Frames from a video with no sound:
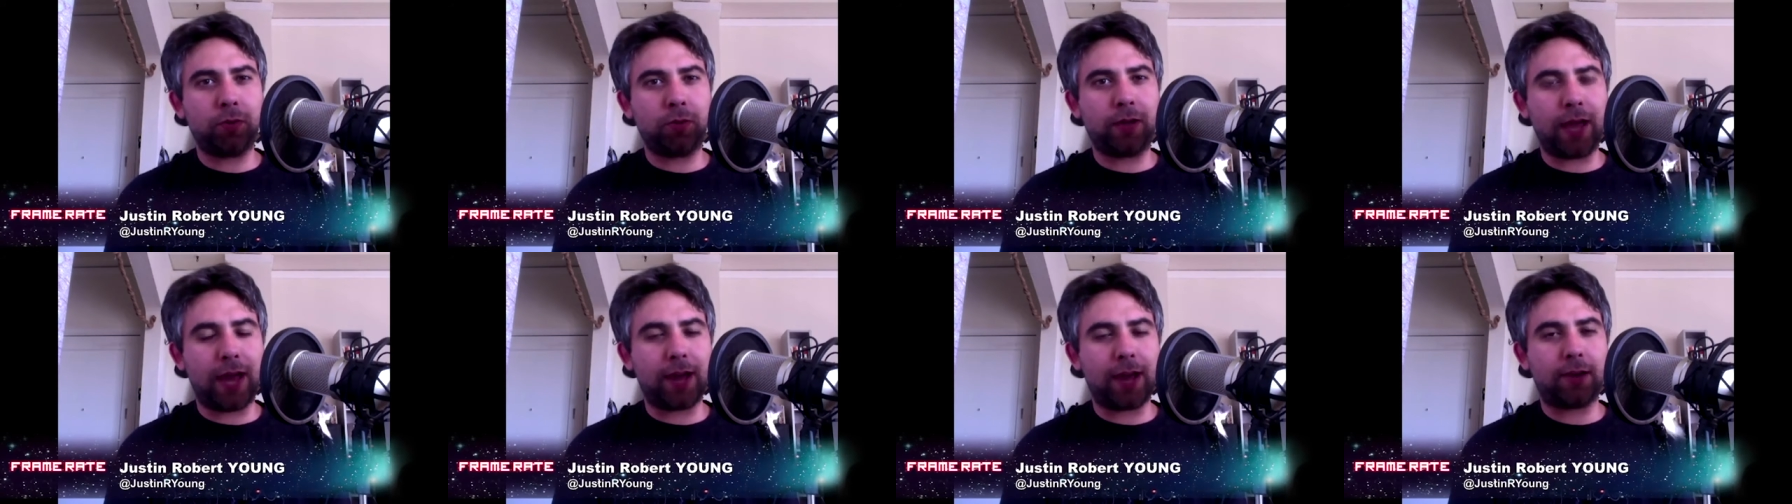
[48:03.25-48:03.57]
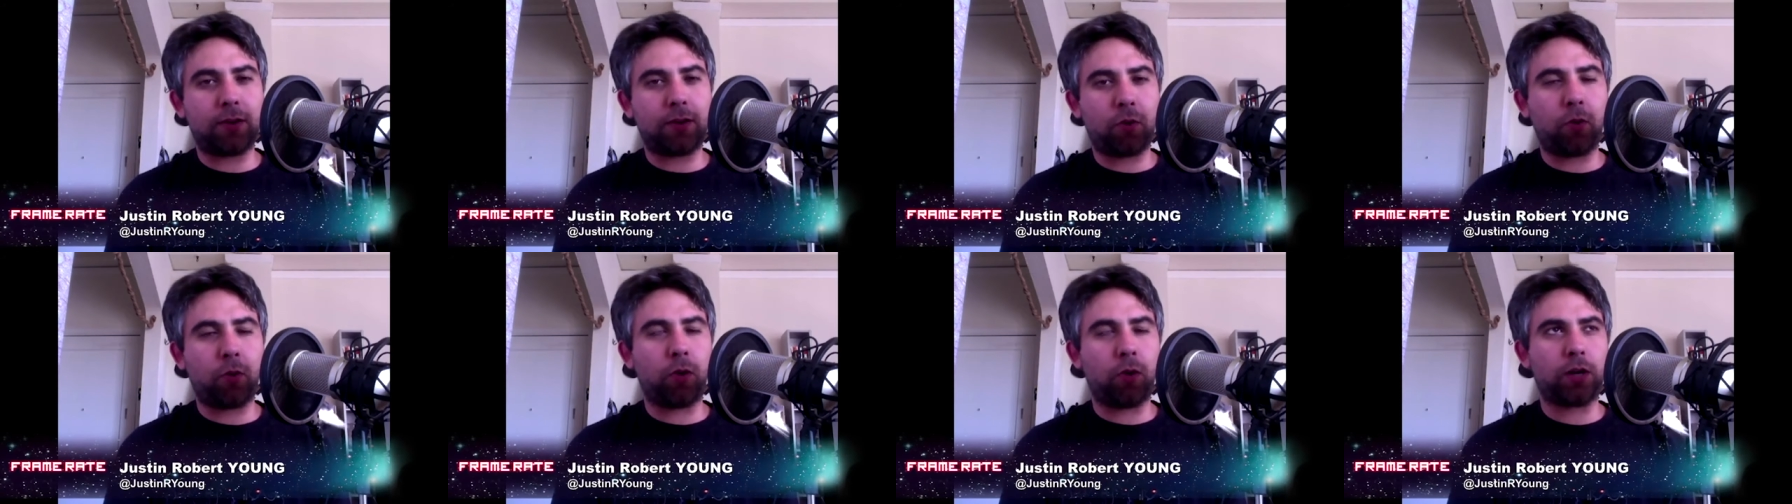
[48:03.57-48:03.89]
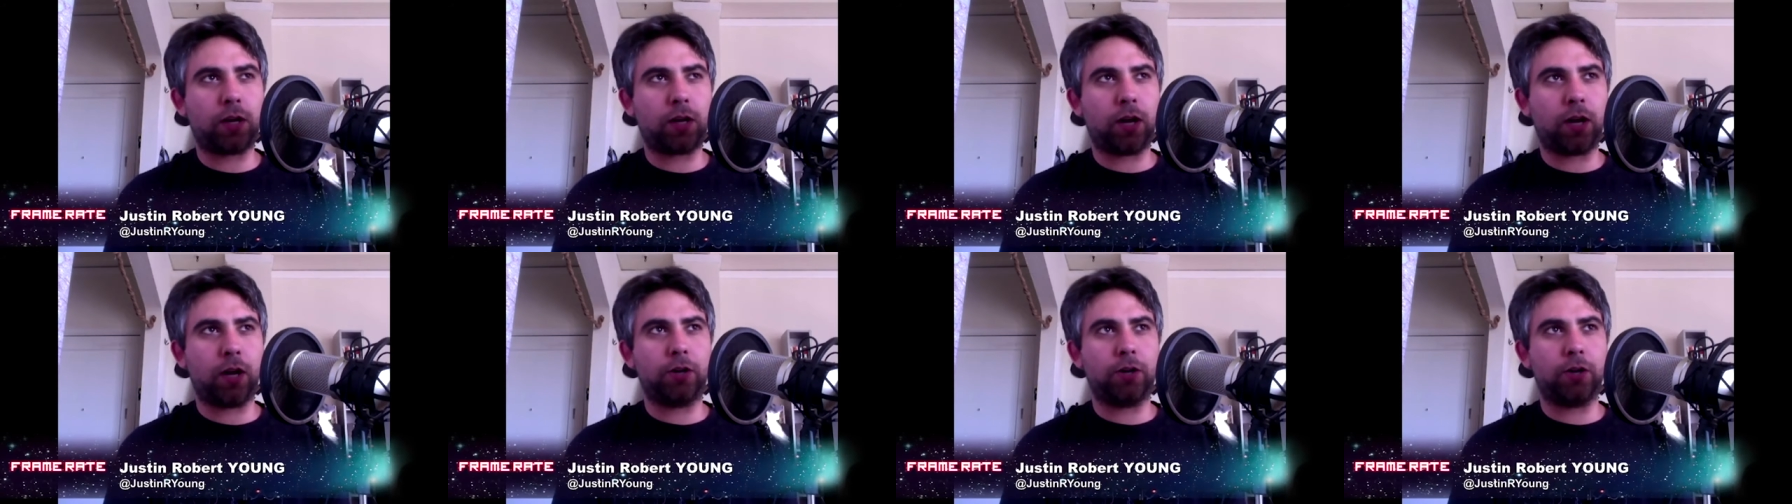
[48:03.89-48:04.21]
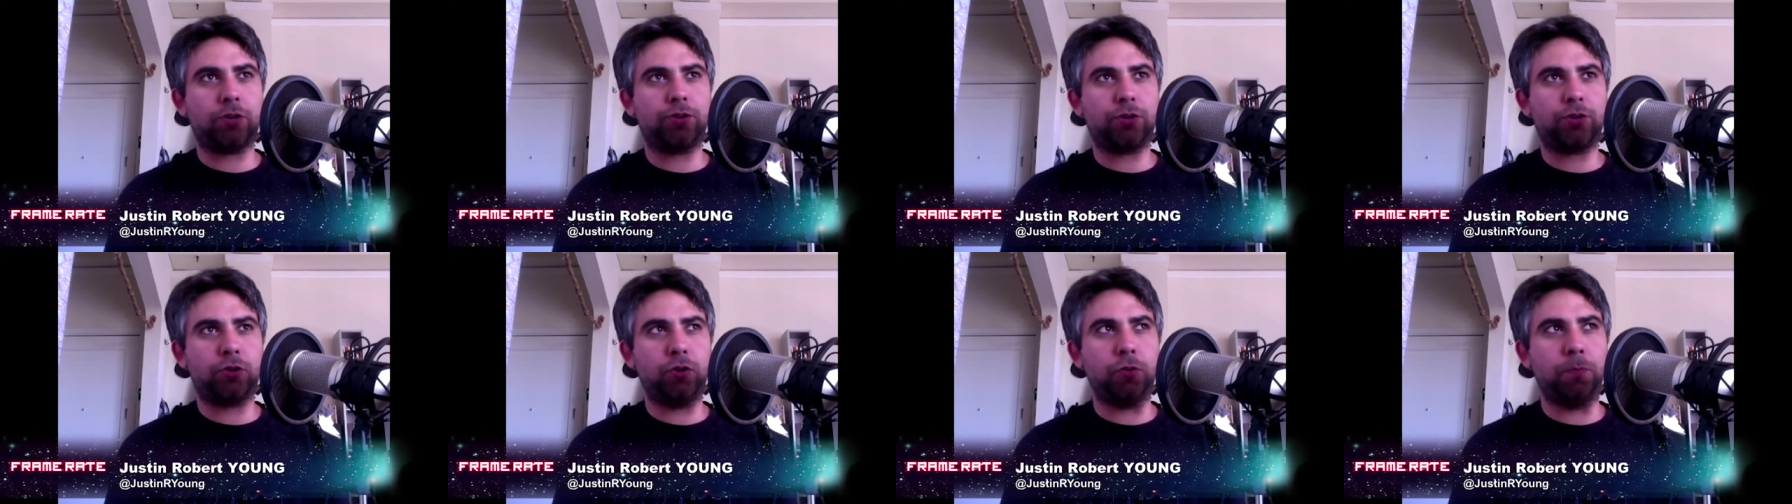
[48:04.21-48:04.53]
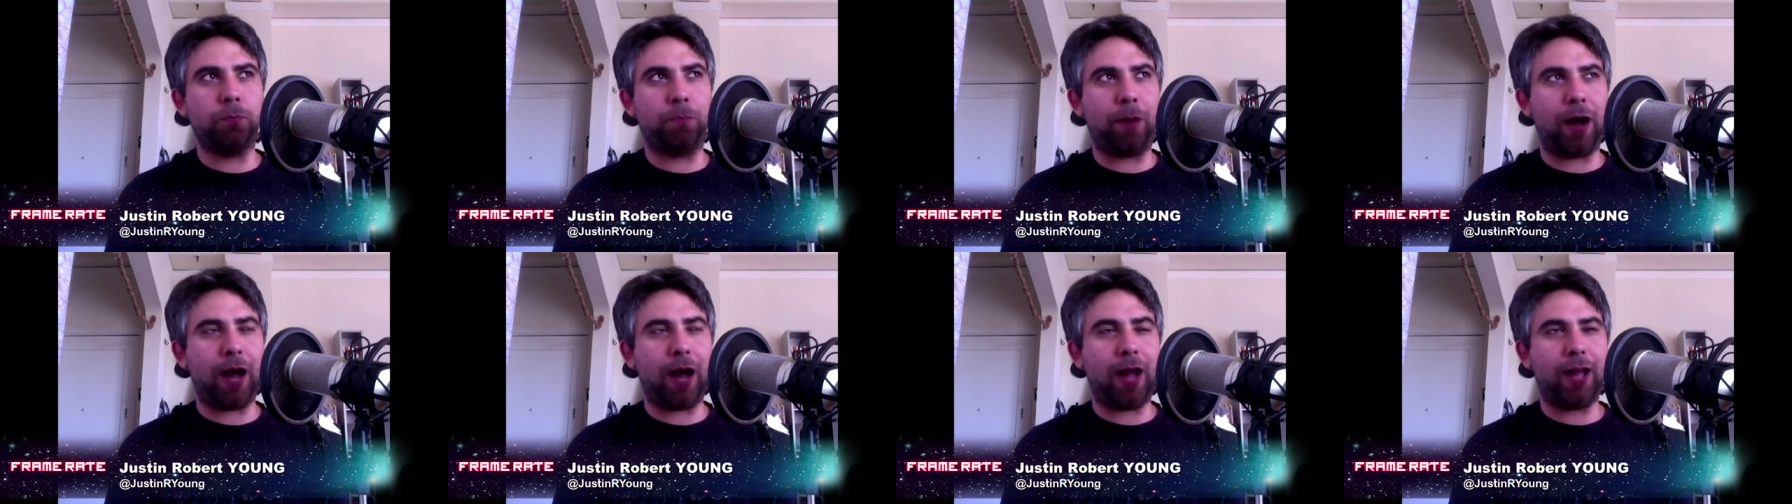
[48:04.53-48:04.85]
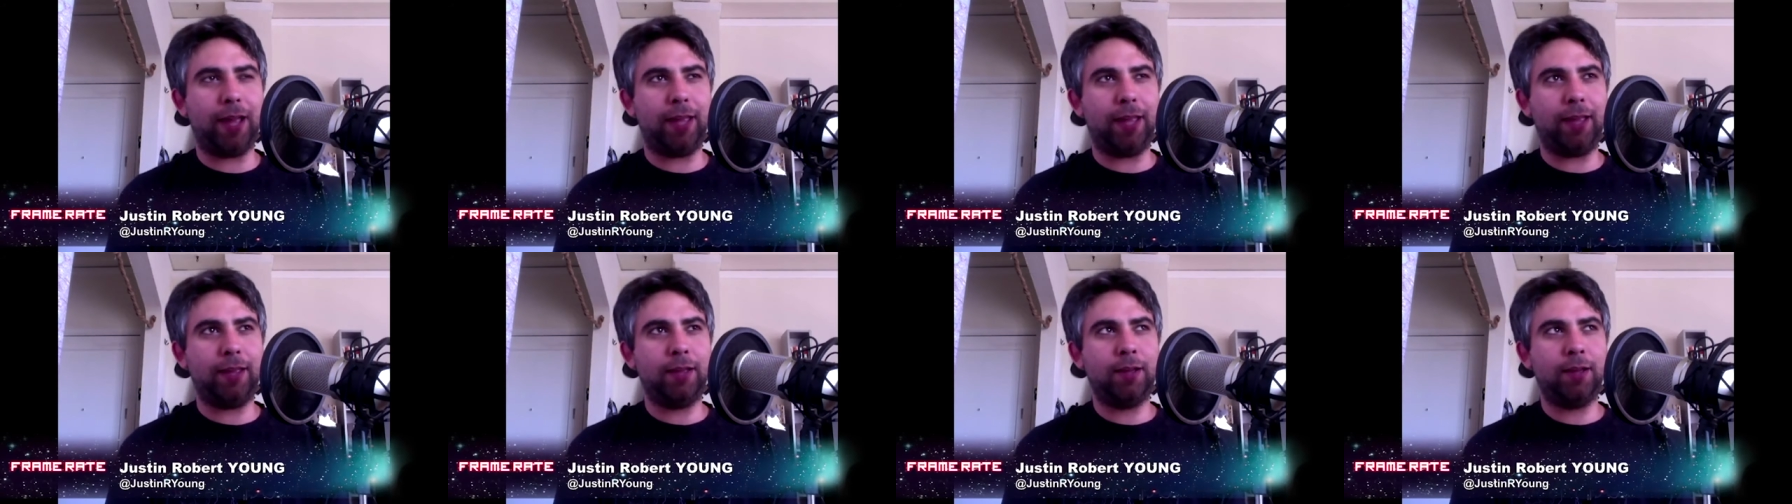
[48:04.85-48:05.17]
to get cord cutters to
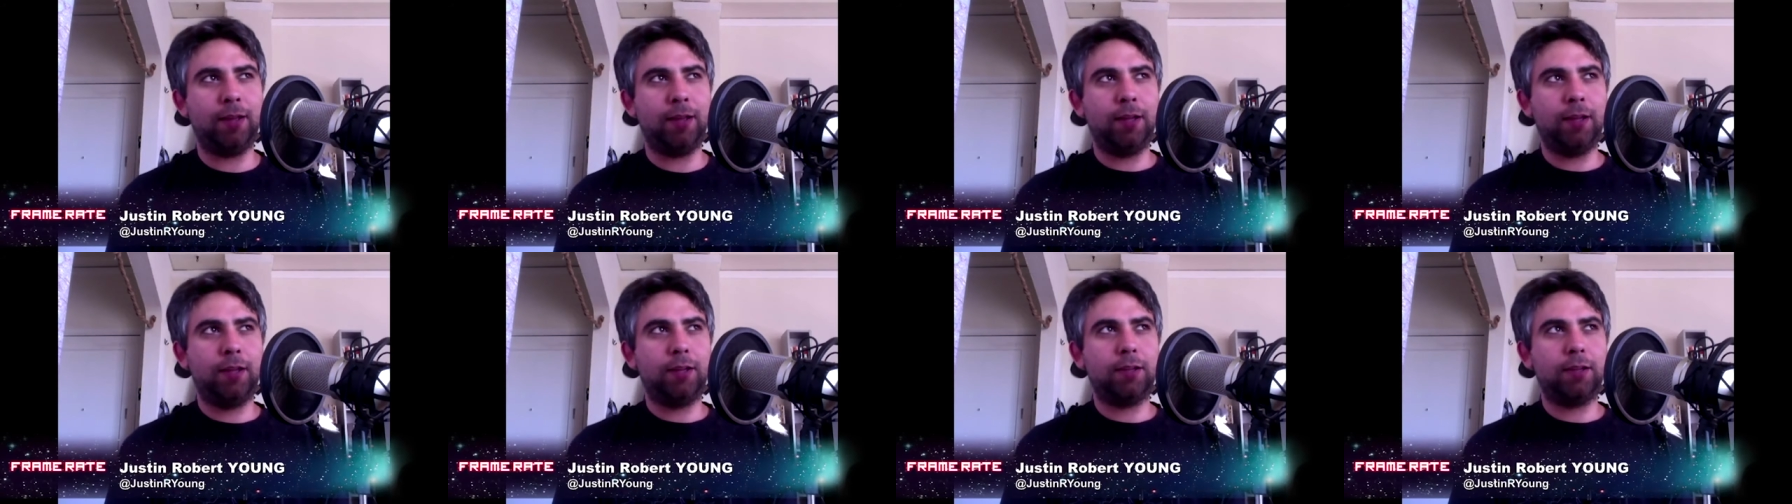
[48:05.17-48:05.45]
buy